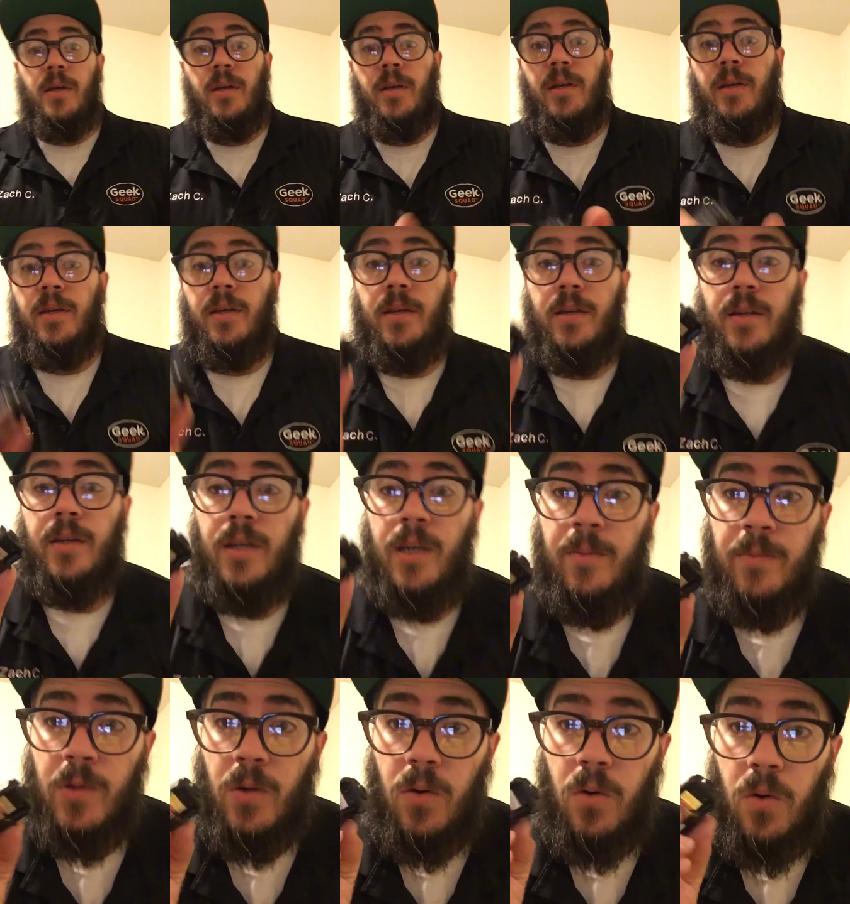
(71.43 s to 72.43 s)
it
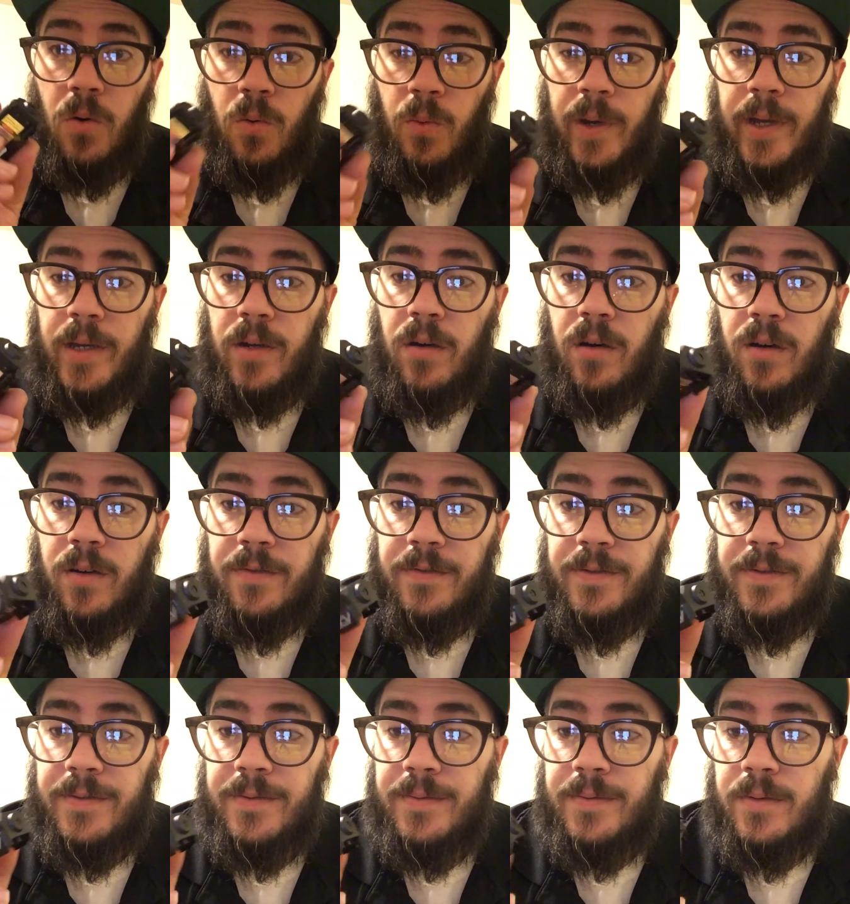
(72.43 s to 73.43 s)
came the whole way off
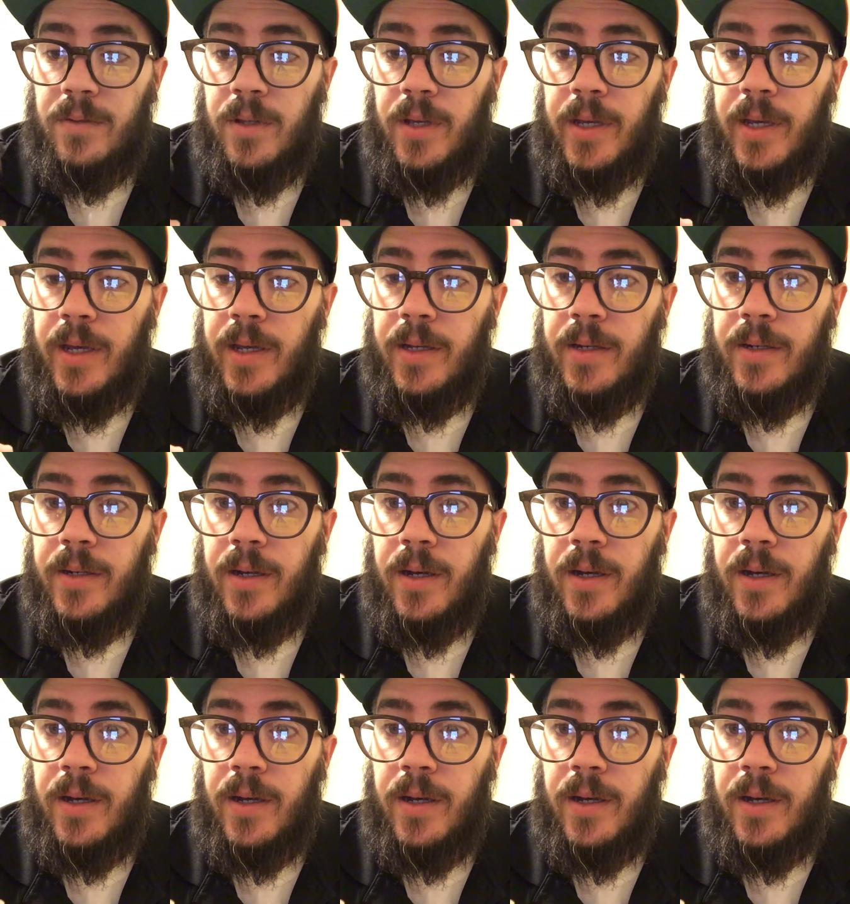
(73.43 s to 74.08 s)
and